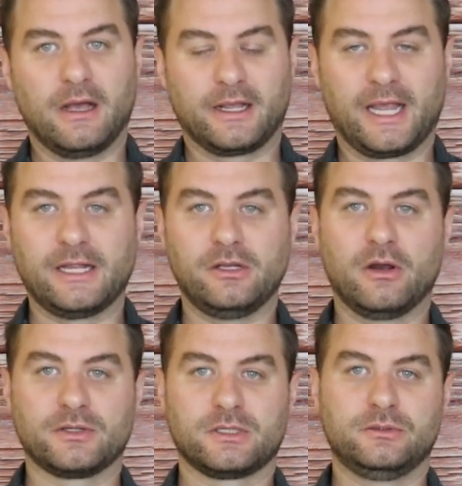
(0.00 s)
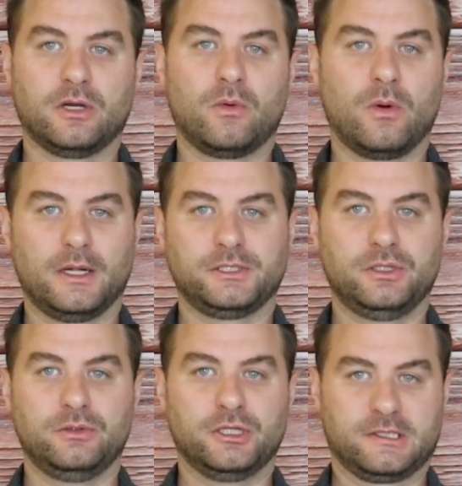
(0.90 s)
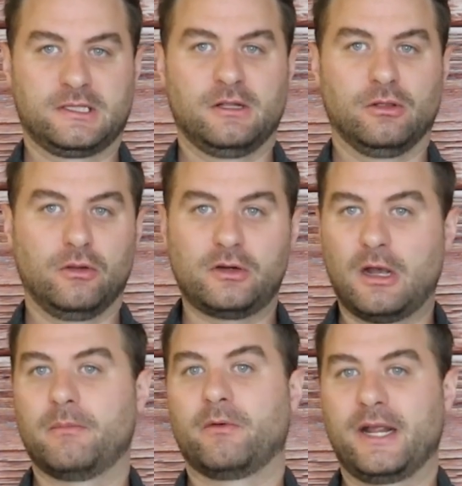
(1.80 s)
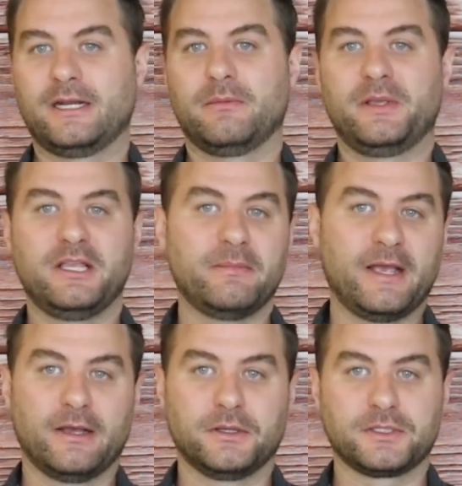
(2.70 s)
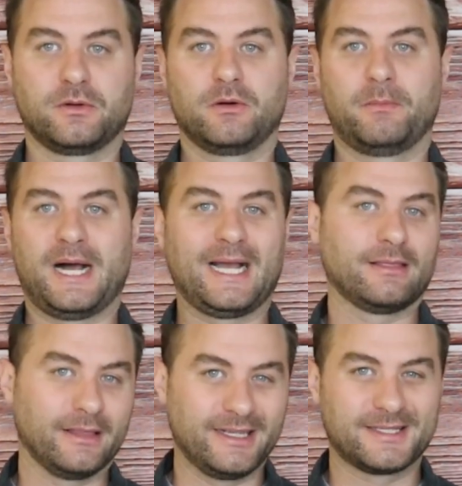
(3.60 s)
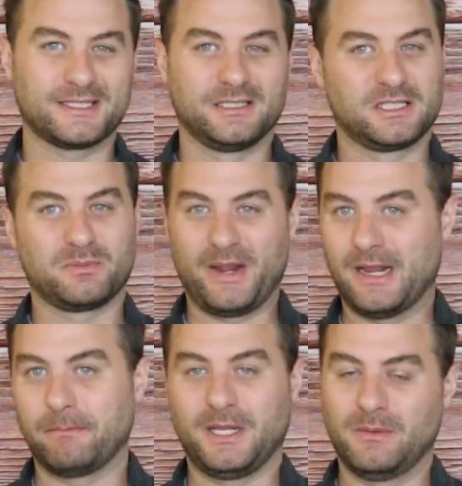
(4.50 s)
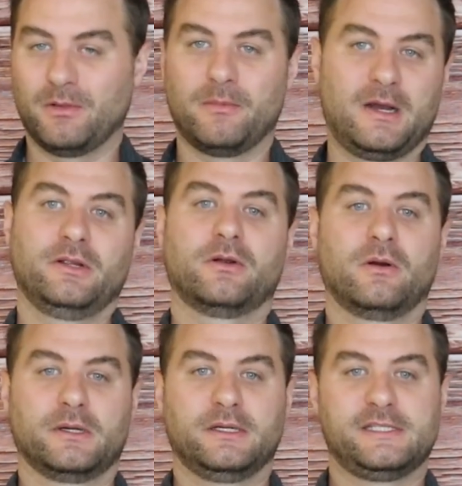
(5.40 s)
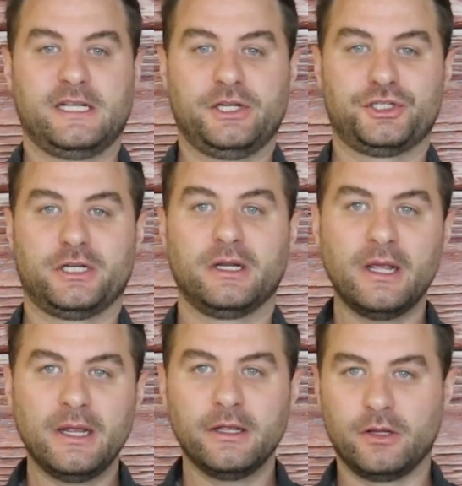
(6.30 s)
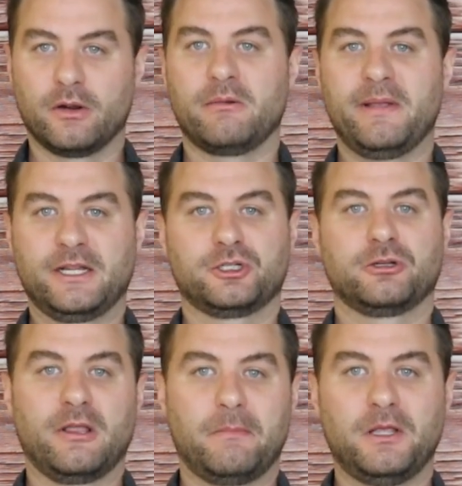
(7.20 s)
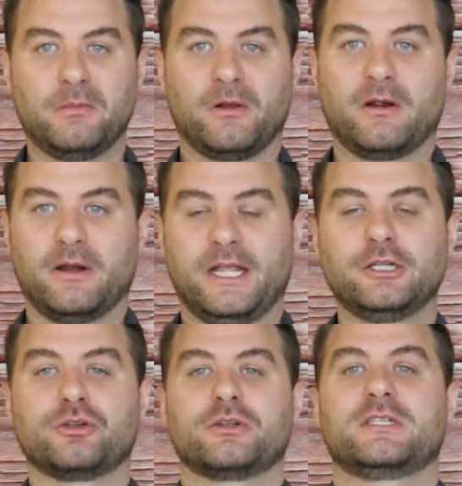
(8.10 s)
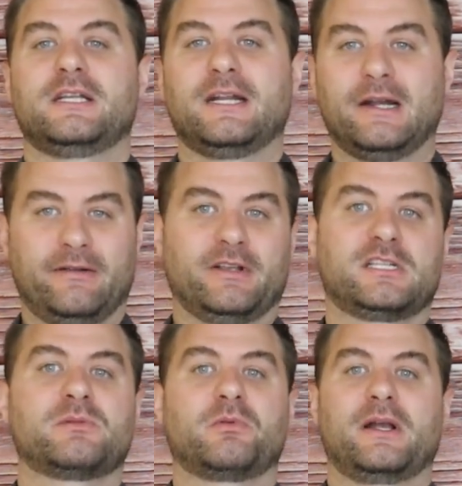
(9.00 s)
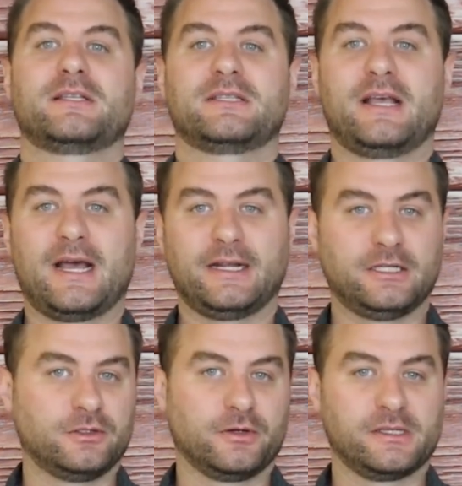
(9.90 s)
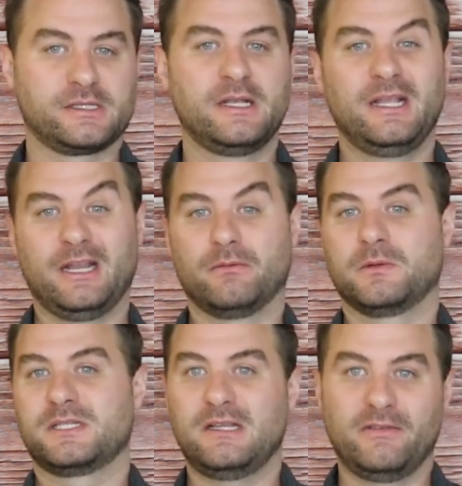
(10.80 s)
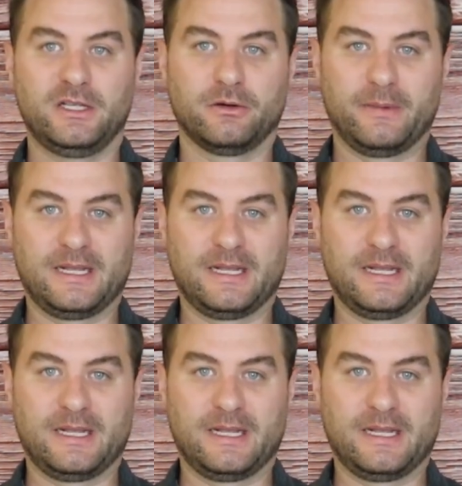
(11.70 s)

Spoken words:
Again, you also don't want to just look up random emails or buy lists and spam people about your organization. You want to make sure that people are interested and have expressed that interest in receiving your